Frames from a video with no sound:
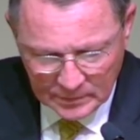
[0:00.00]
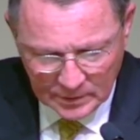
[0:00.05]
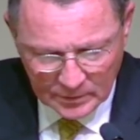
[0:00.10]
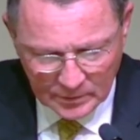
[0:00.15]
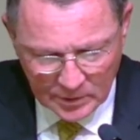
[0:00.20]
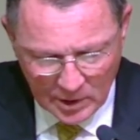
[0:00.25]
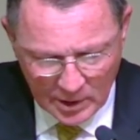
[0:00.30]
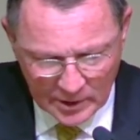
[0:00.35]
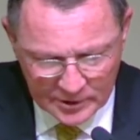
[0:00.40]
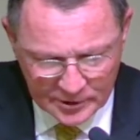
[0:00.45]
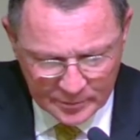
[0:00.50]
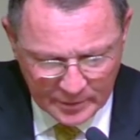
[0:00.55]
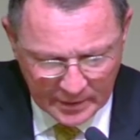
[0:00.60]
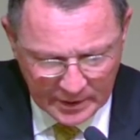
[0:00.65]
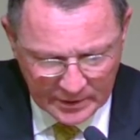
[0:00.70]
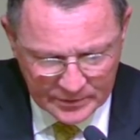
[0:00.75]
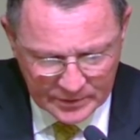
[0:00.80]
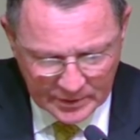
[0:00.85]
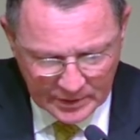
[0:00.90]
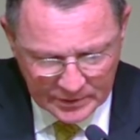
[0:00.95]
Here God
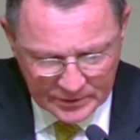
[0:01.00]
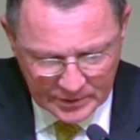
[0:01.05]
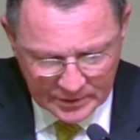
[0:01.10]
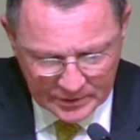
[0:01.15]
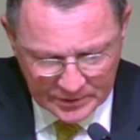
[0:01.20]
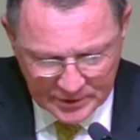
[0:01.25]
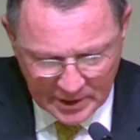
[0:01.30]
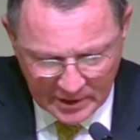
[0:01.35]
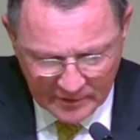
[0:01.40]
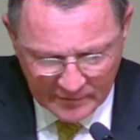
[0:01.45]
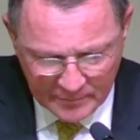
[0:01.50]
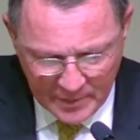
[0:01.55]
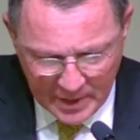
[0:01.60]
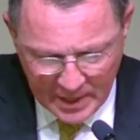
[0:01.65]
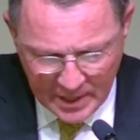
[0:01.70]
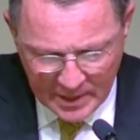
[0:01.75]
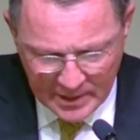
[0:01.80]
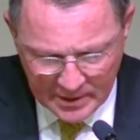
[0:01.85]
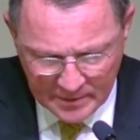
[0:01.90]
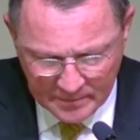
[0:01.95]
speaks and he says, Son of
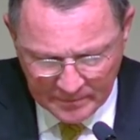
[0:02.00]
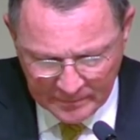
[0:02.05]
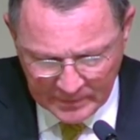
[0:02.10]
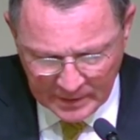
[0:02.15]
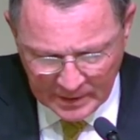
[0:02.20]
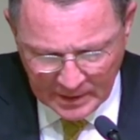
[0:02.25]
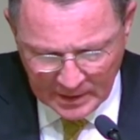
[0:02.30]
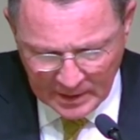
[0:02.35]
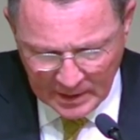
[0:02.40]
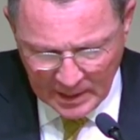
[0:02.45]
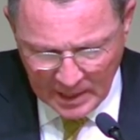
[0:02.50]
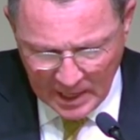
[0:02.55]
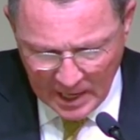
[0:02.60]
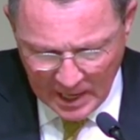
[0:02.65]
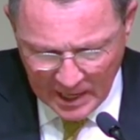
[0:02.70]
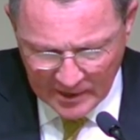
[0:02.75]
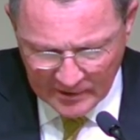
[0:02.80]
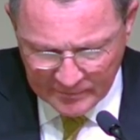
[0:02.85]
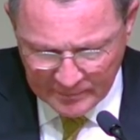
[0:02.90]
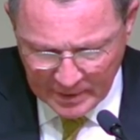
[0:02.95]
man,
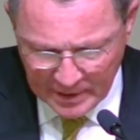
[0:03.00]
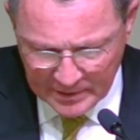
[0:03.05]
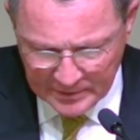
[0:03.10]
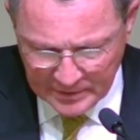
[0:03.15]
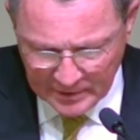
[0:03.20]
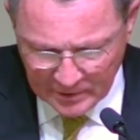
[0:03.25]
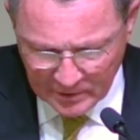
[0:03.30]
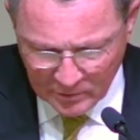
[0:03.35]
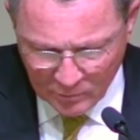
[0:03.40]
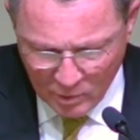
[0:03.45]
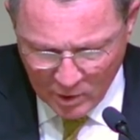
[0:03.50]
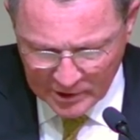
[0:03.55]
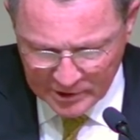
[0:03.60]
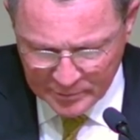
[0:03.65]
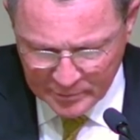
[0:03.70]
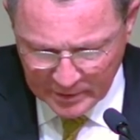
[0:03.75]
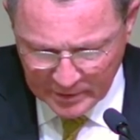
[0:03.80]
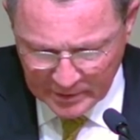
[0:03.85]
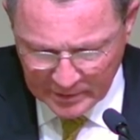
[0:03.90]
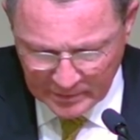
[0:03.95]
I have made thee a
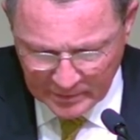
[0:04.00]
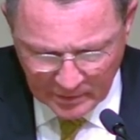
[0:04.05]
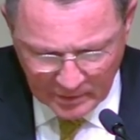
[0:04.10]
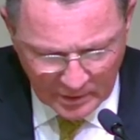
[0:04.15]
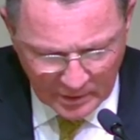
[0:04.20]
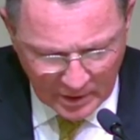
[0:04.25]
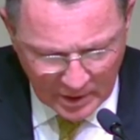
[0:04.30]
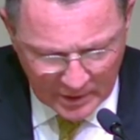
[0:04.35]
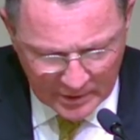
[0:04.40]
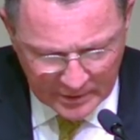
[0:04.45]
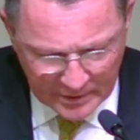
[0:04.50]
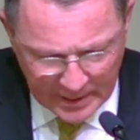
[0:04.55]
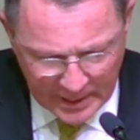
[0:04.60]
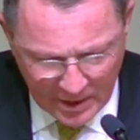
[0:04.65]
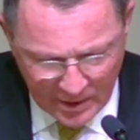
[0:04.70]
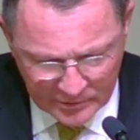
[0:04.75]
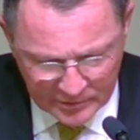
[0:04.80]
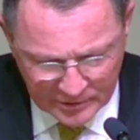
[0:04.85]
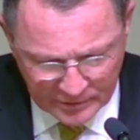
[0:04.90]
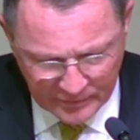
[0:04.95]
watchman unto the
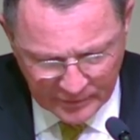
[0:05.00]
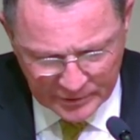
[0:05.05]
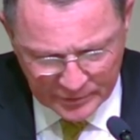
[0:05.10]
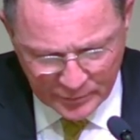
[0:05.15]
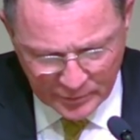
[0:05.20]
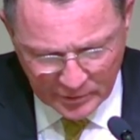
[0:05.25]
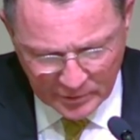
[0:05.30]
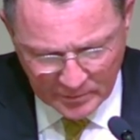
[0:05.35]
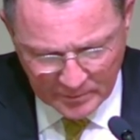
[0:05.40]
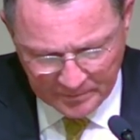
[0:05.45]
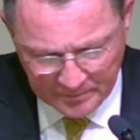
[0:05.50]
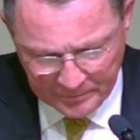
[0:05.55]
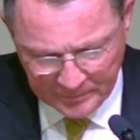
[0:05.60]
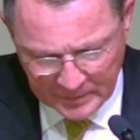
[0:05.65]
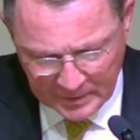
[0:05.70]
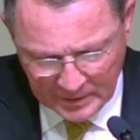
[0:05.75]
house of Israel.